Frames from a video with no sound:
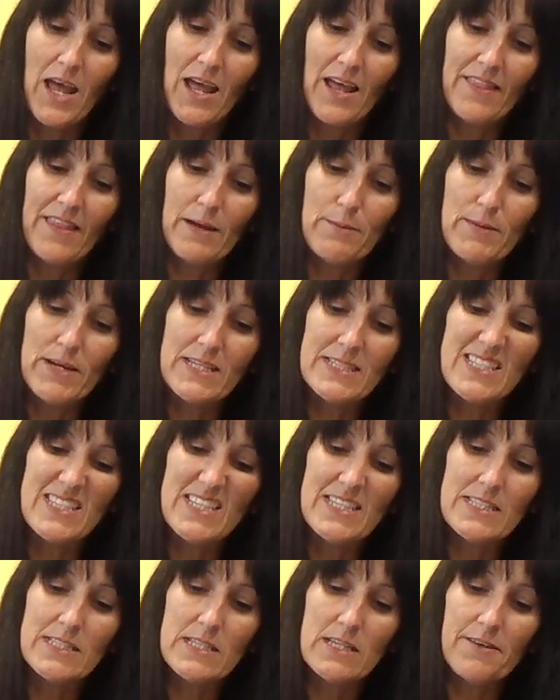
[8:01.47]
And that makes it
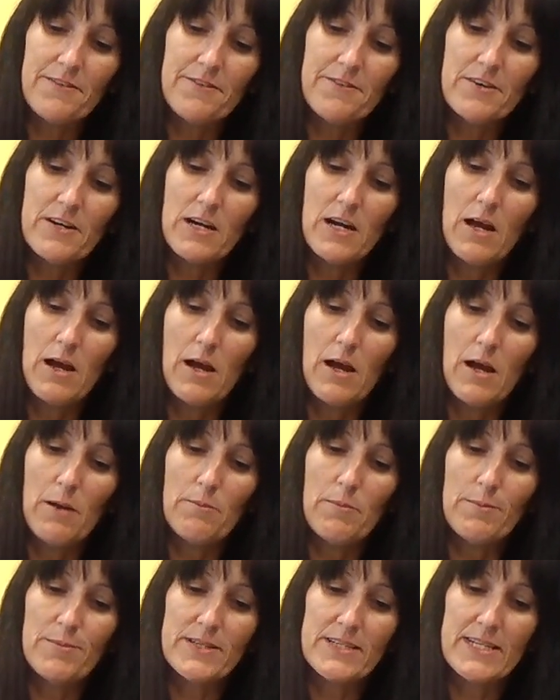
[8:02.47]
easier for a
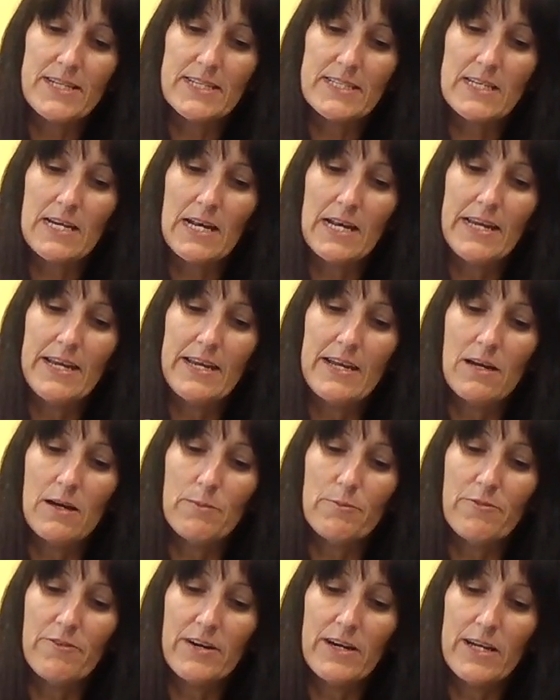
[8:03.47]
mum and dad to clean
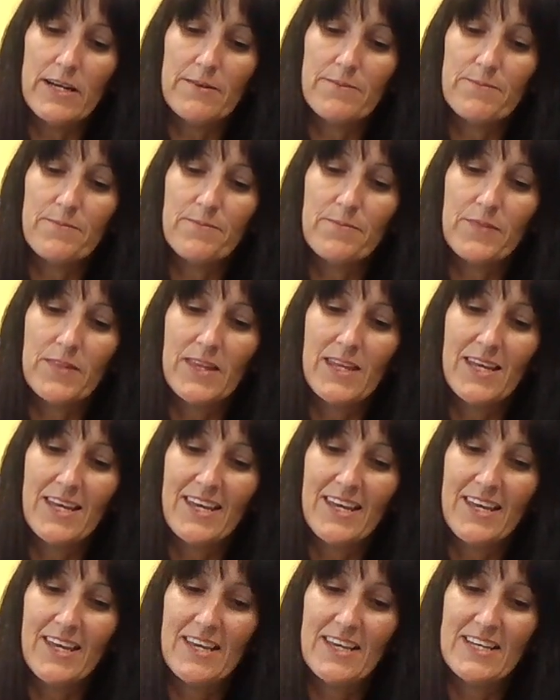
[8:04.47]
up, right?
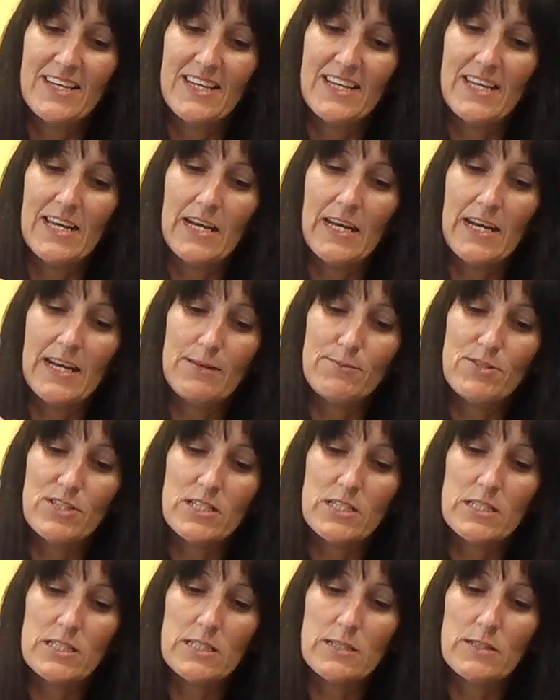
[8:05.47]
And I'm
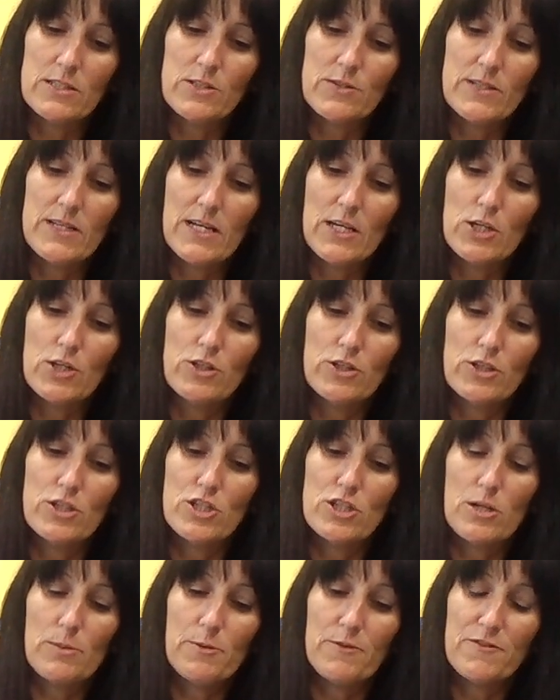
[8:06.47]
just doing a good
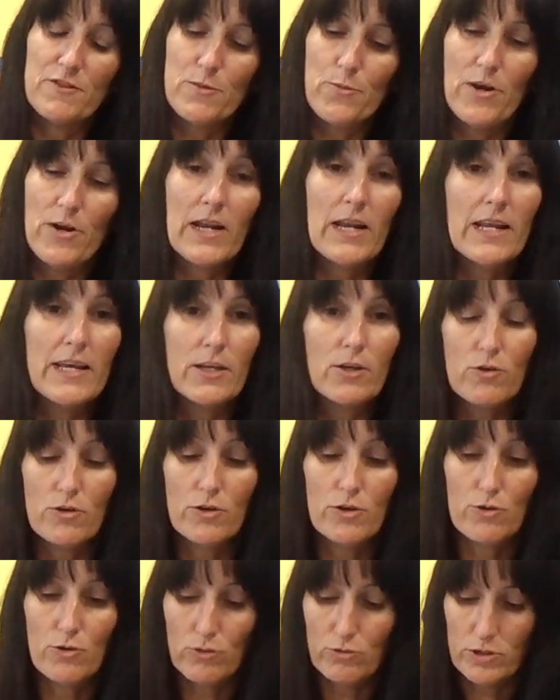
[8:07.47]
job of sprinkling. You
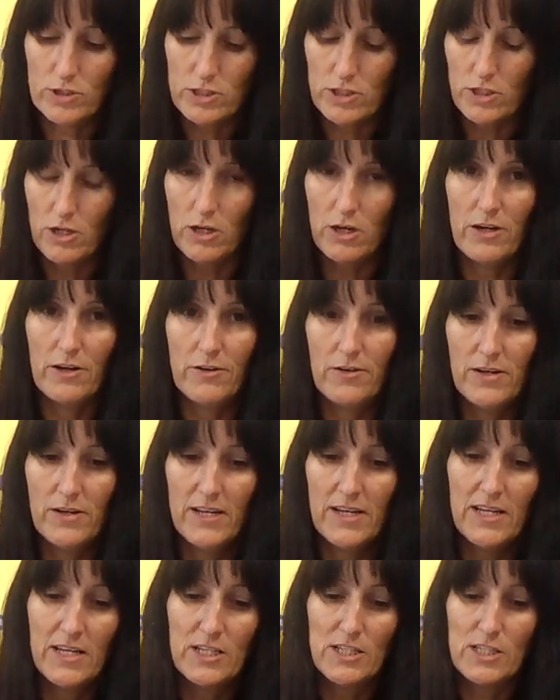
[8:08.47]
can also
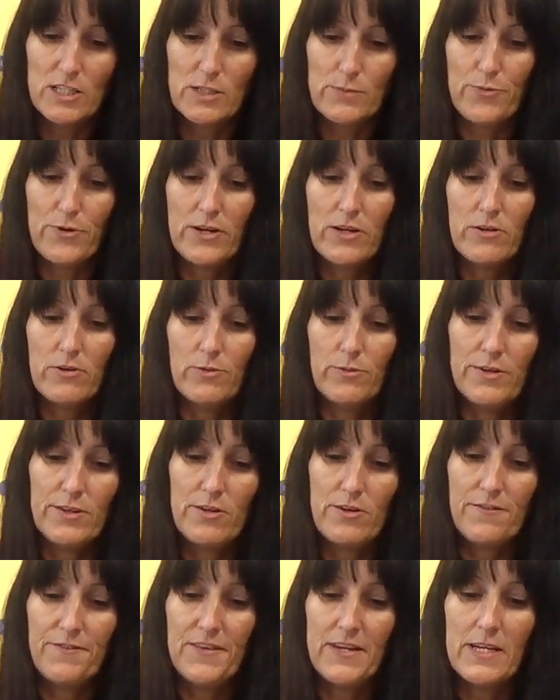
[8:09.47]
sprinkle with
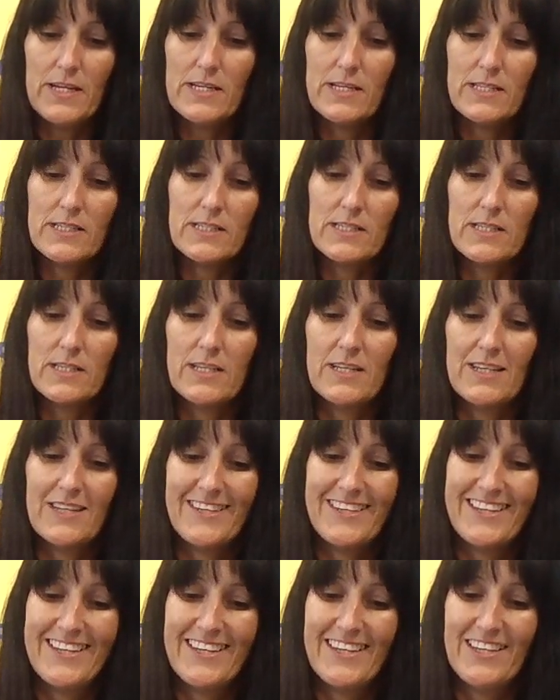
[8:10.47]
your fingers
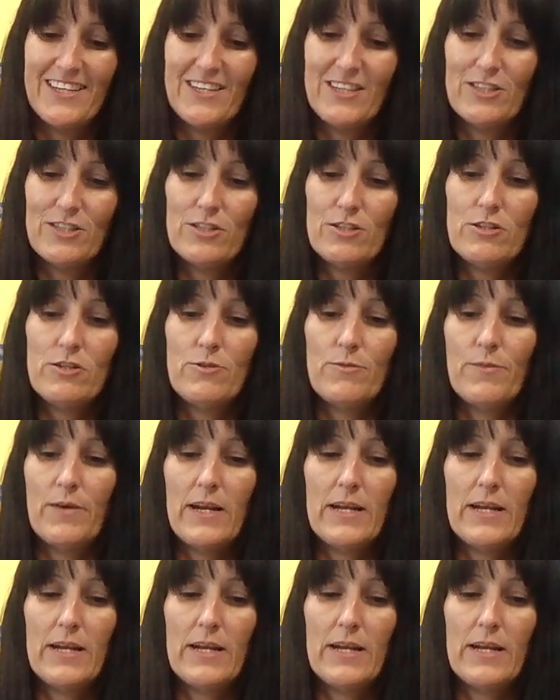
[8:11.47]
too.